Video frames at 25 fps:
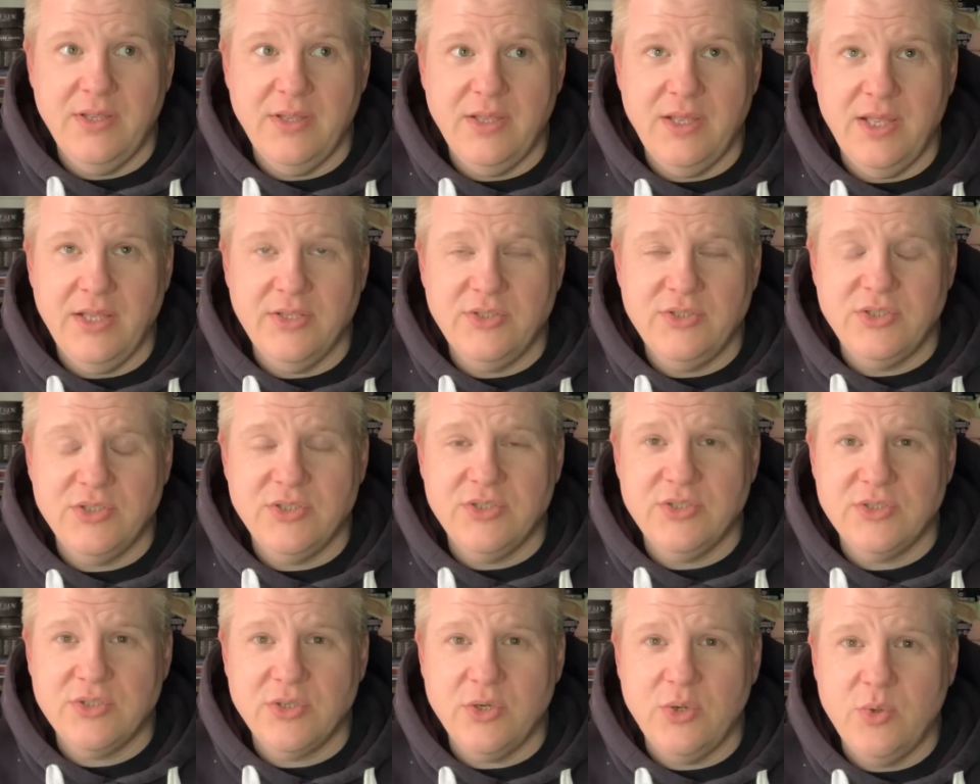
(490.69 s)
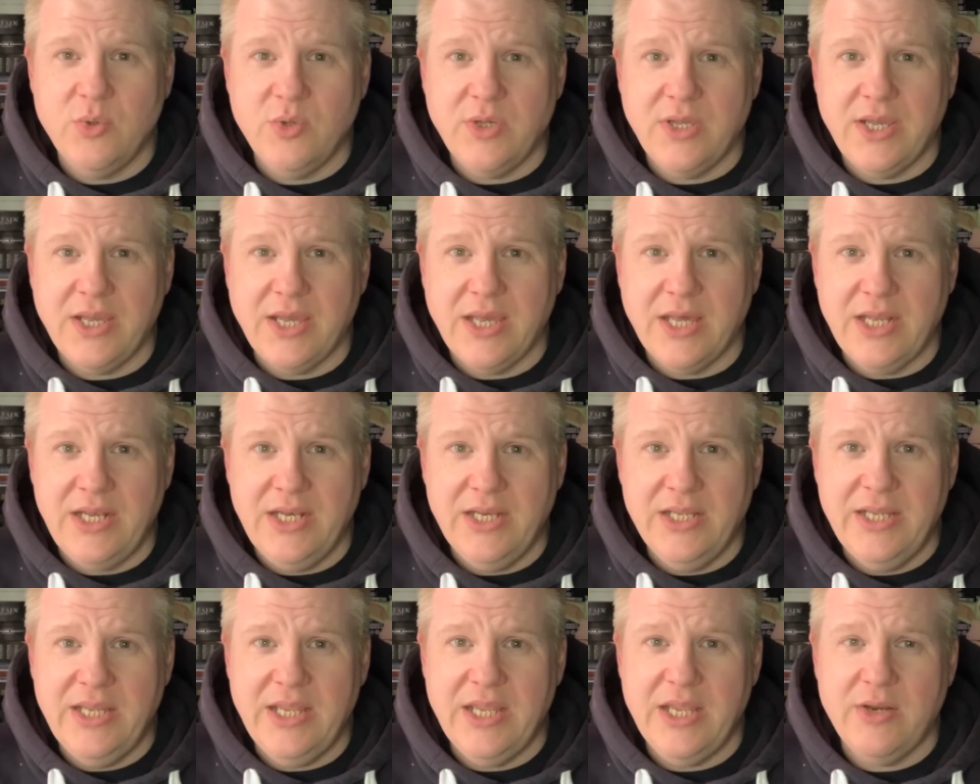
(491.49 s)
it's just so
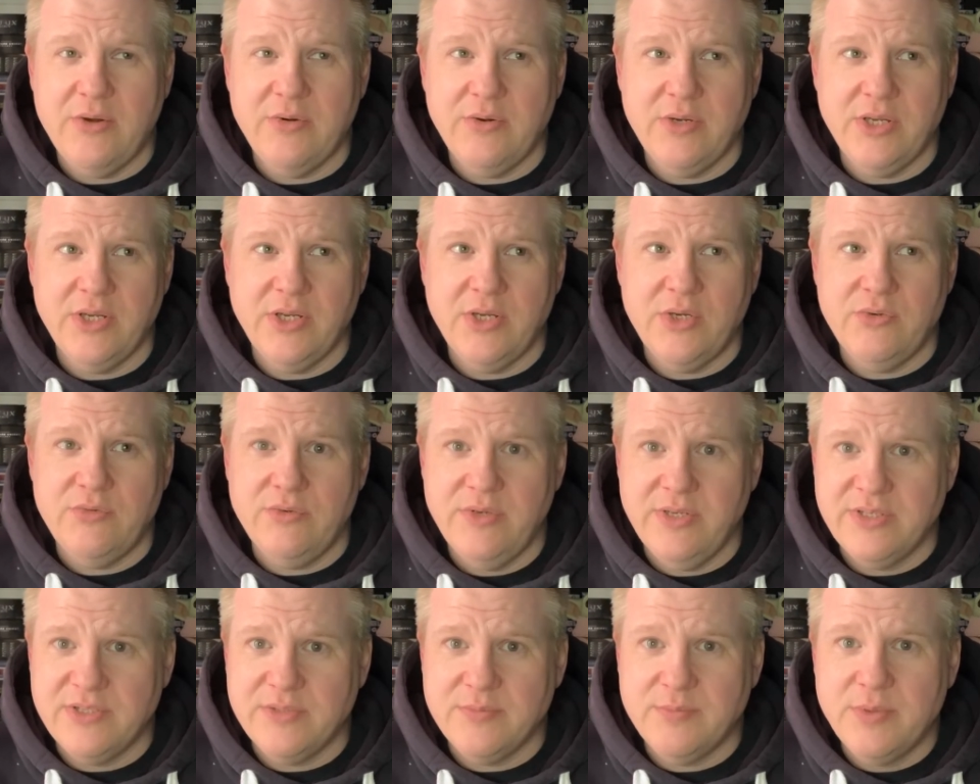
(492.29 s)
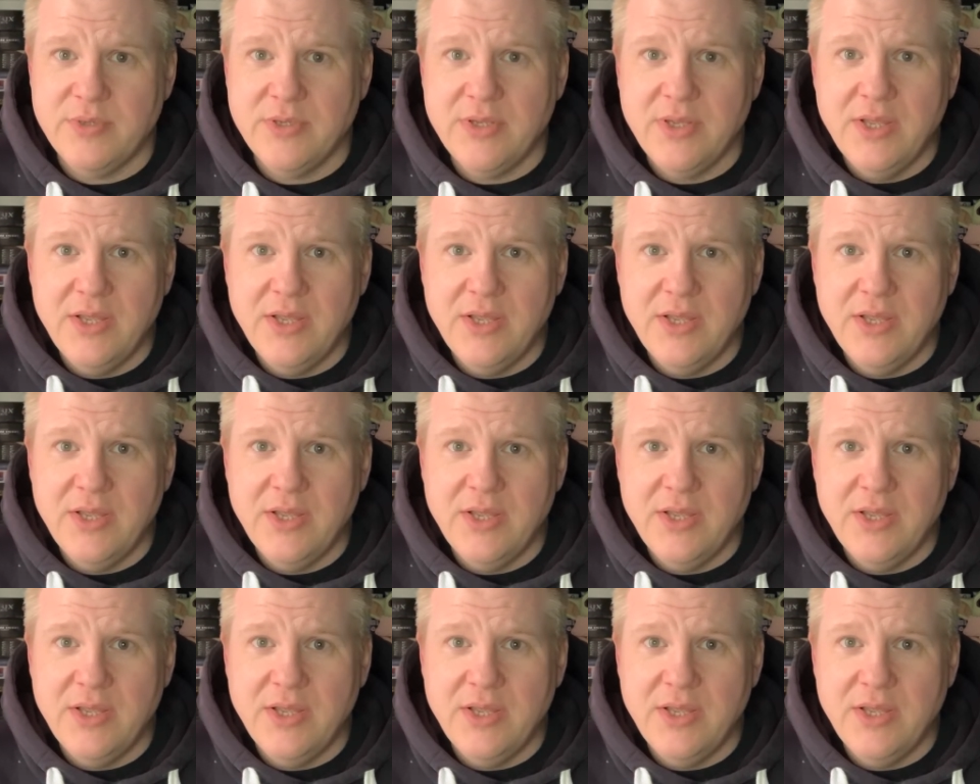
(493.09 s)
clear and crisp.